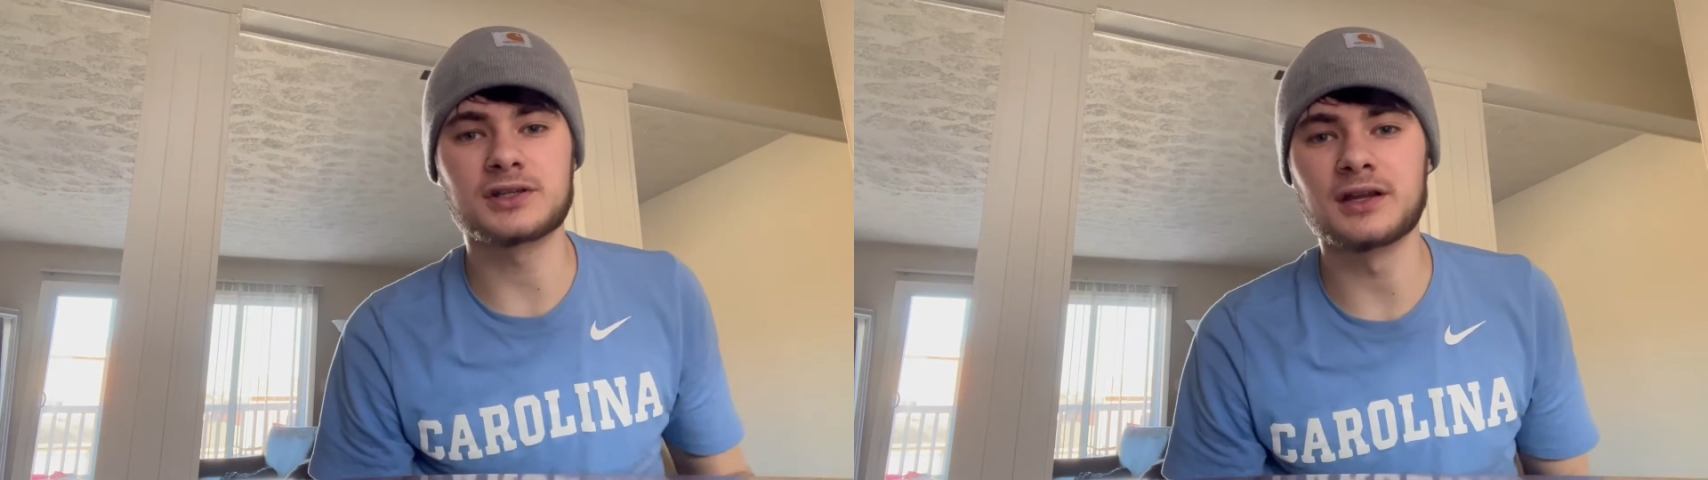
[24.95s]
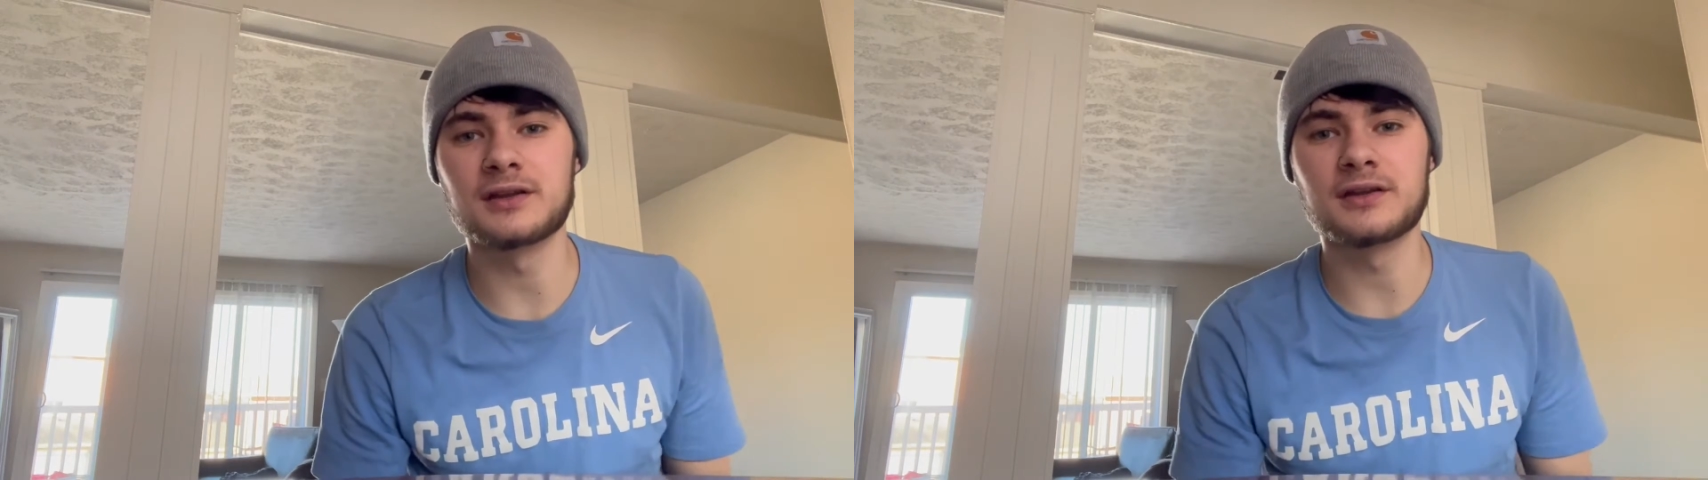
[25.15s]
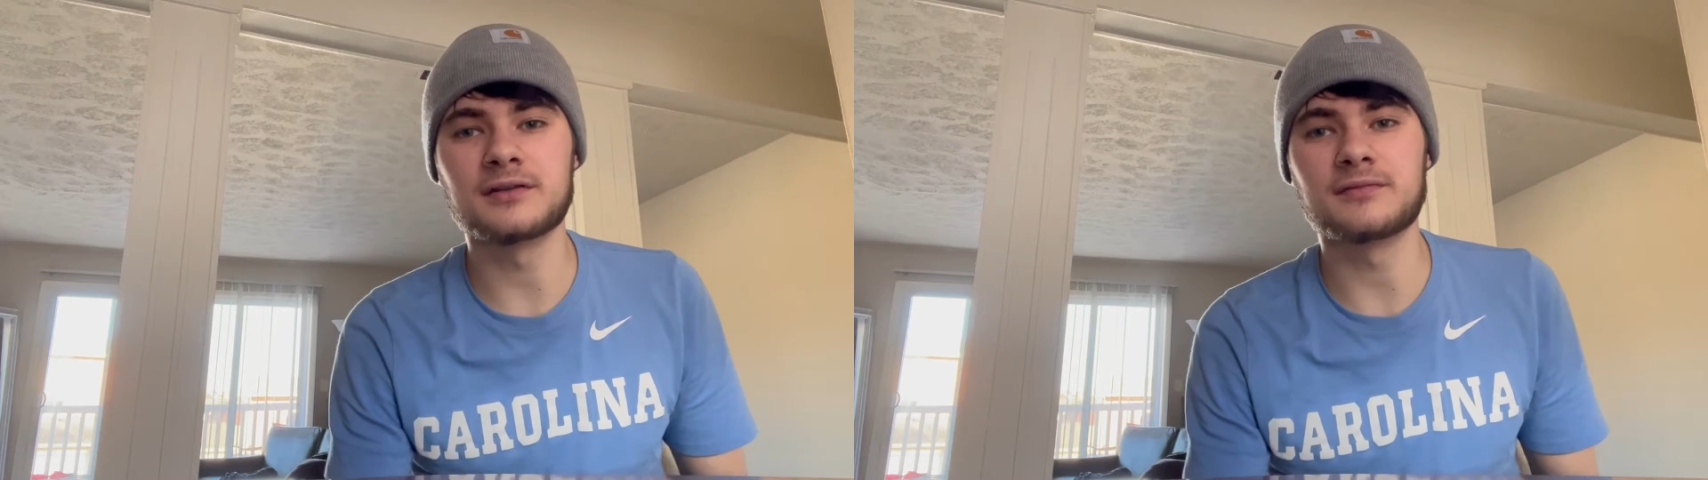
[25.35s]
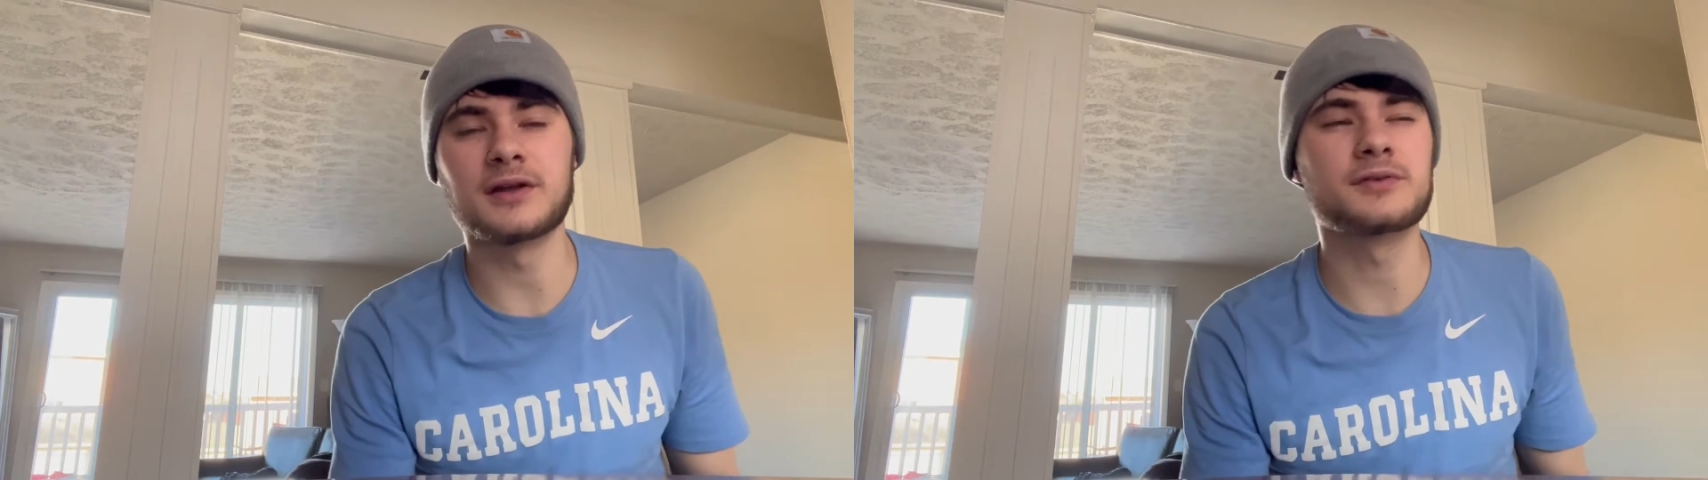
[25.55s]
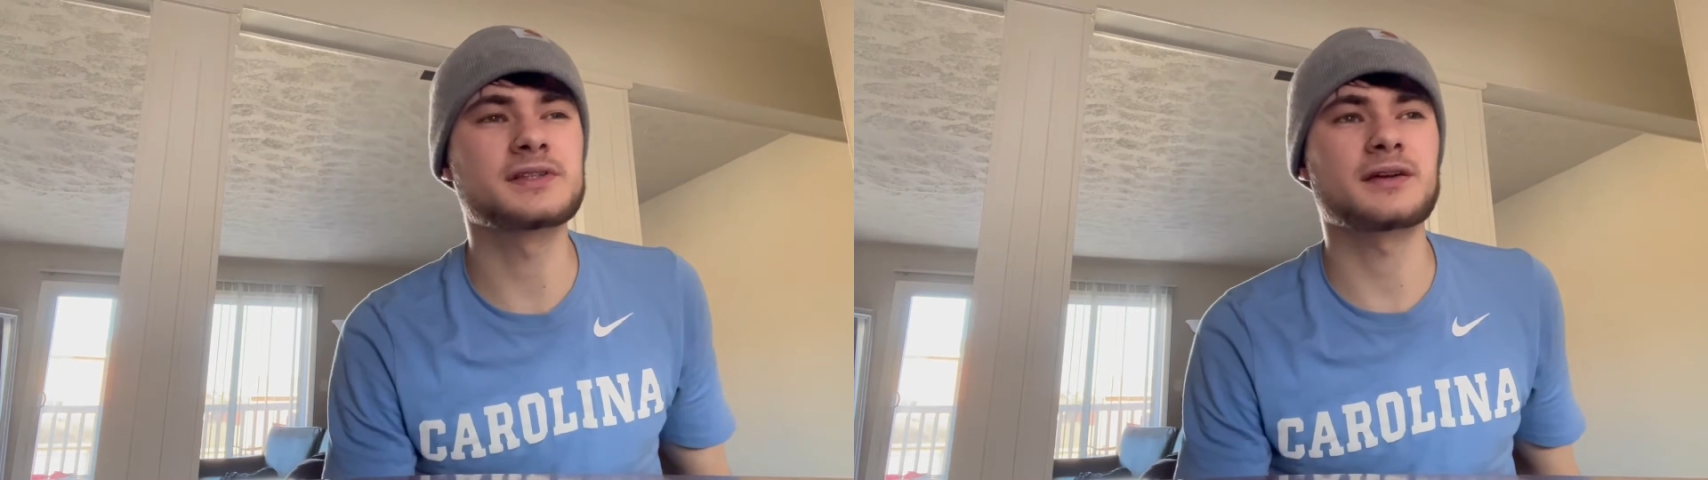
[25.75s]
and
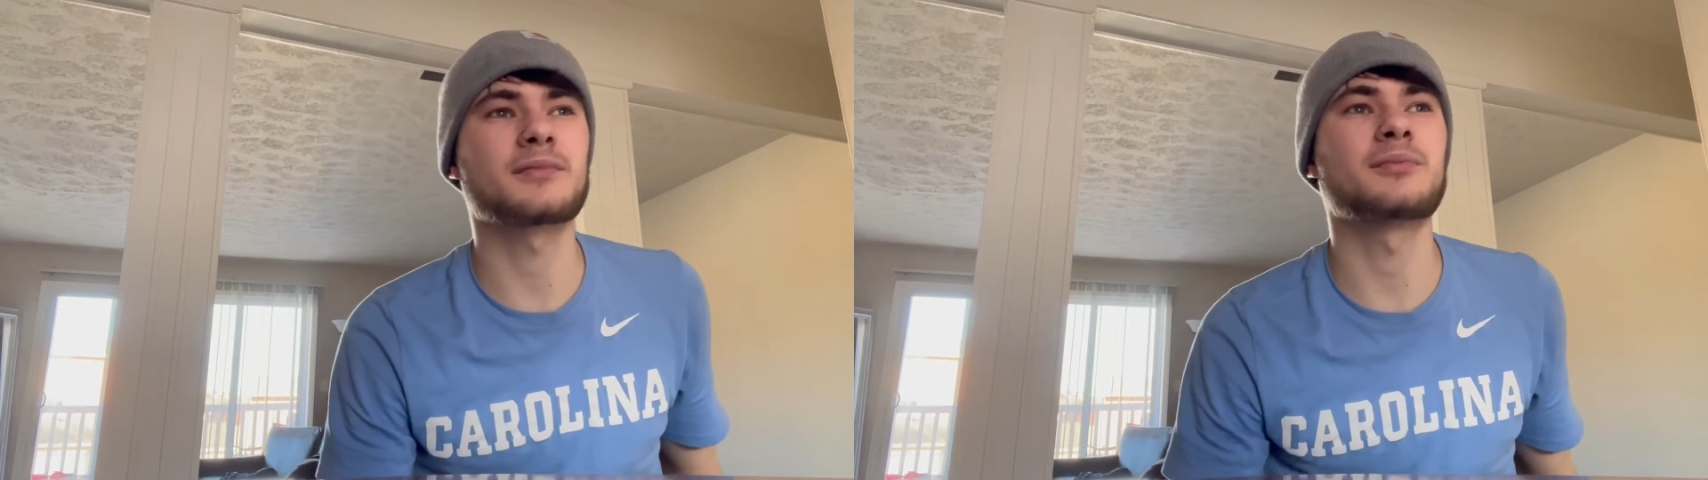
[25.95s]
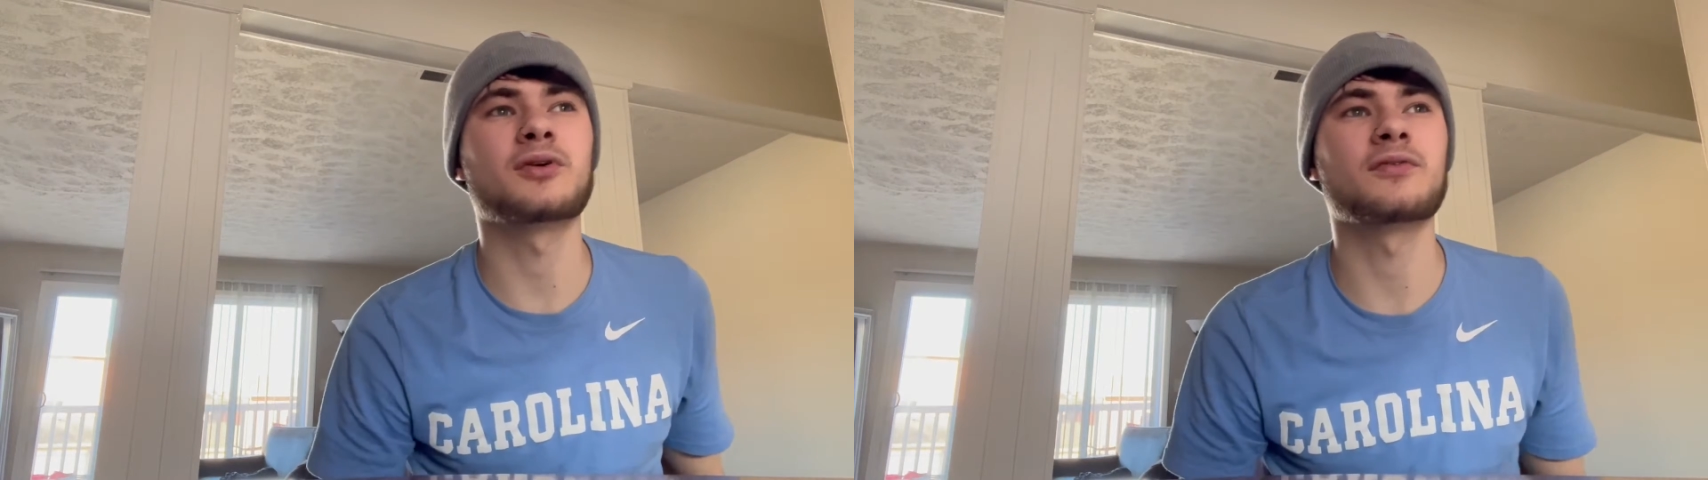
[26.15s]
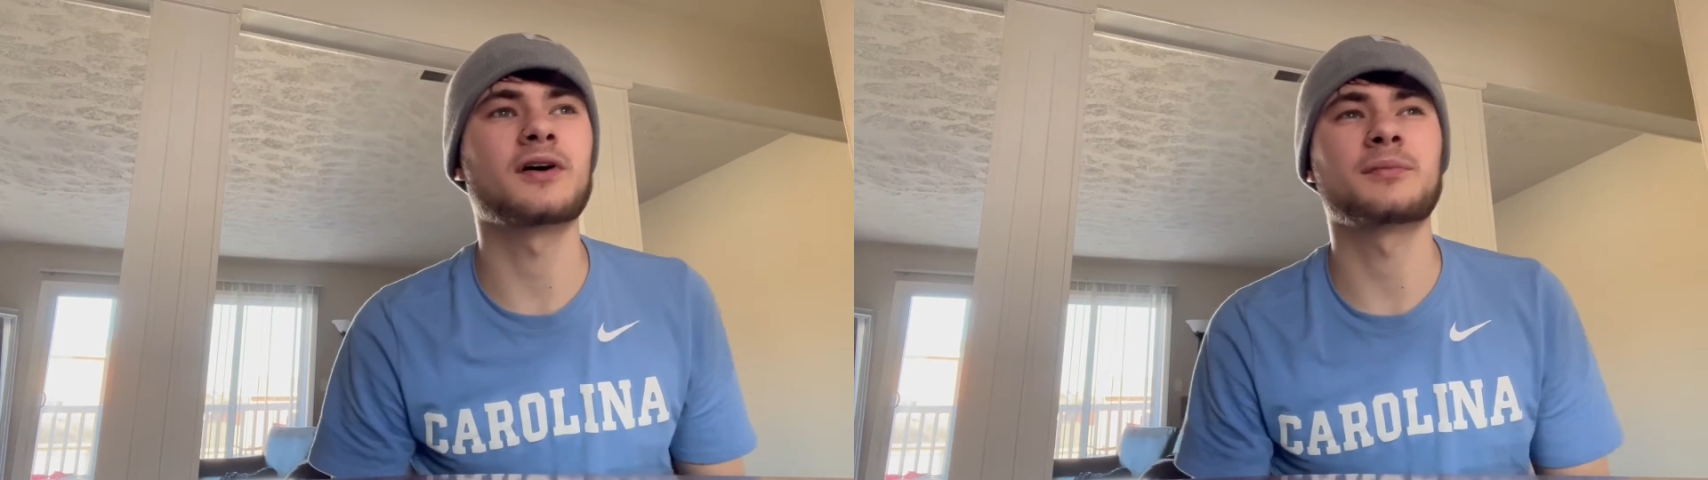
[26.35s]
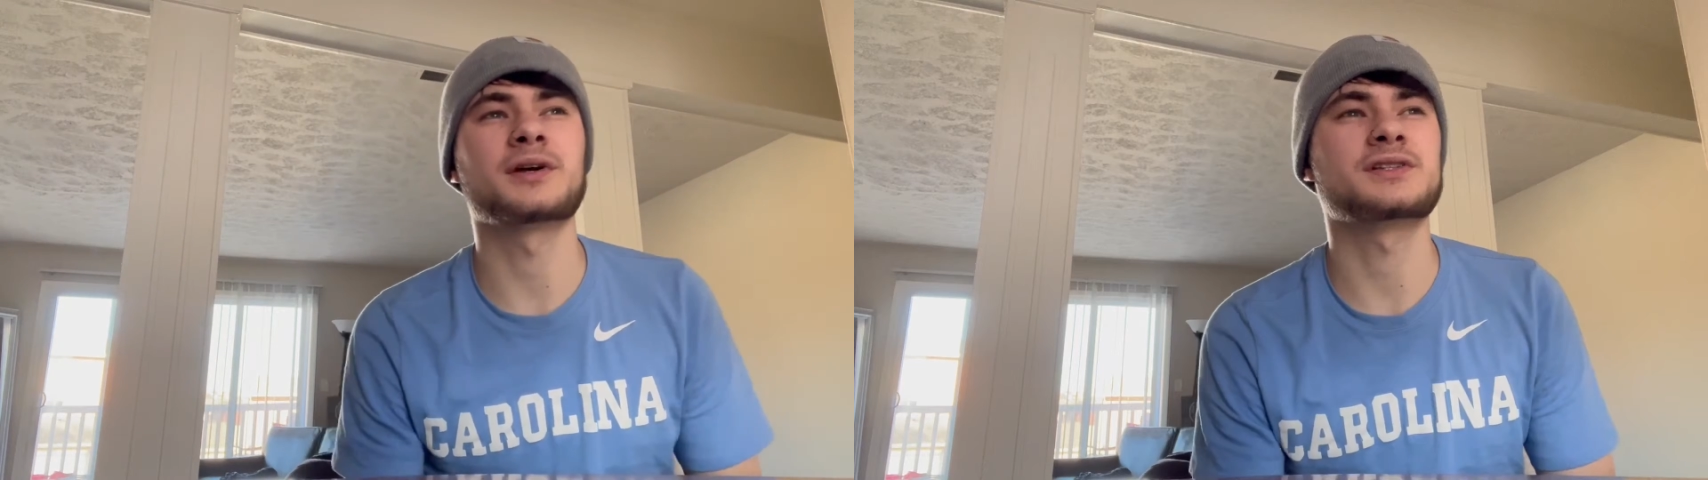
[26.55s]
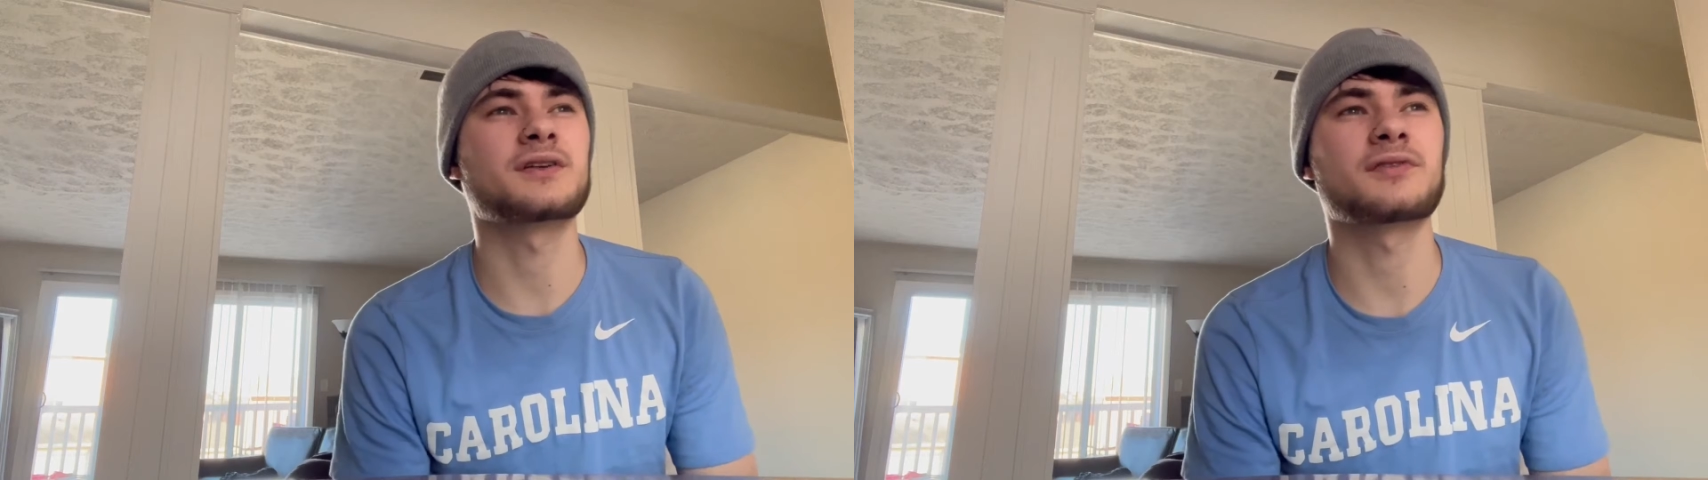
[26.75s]
it was like my profile picture